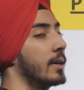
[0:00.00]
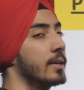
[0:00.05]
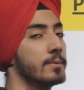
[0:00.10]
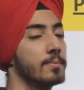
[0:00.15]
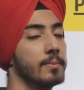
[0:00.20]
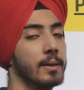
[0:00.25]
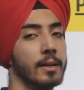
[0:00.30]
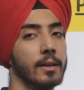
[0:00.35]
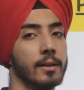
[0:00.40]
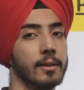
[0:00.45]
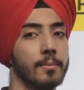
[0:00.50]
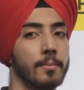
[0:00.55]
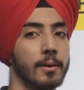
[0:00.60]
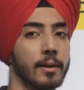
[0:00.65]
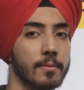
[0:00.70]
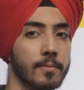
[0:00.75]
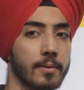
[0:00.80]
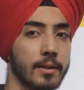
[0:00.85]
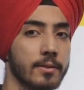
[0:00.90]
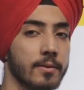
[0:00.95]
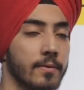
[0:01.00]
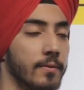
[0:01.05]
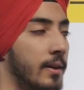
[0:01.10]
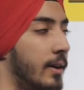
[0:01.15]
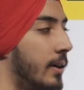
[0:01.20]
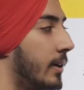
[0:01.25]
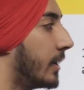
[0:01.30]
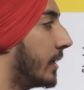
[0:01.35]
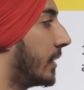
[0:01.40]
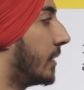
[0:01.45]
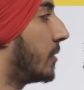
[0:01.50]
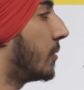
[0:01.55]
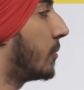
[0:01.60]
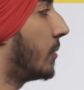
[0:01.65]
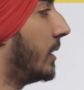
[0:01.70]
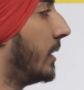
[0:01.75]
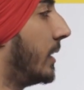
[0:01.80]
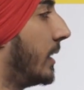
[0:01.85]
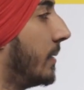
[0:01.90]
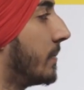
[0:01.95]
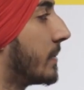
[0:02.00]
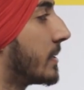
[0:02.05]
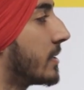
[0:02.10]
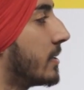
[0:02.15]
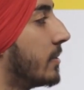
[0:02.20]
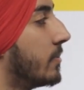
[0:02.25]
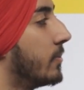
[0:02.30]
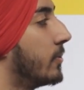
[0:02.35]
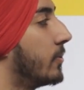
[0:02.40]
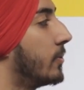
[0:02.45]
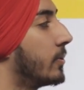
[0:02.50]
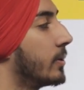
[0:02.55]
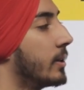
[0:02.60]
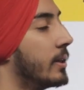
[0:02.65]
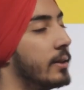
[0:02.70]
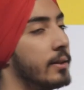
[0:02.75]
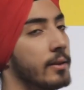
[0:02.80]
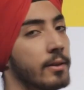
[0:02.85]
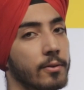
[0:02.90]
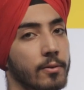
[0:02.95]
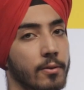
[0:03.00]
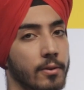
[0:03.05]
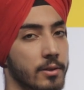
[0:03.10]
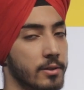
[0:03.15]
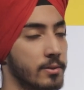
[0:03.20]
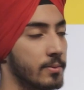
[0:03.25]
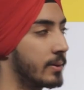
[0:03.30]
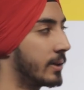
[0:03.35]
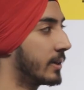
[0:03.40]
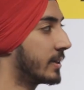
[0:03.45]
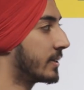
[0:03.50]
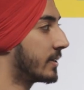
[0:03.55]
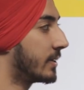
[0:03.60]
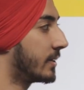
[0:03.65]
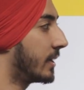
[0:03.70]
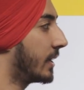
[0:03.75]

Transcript: He's making the mark price of the article 20% more than the cost price.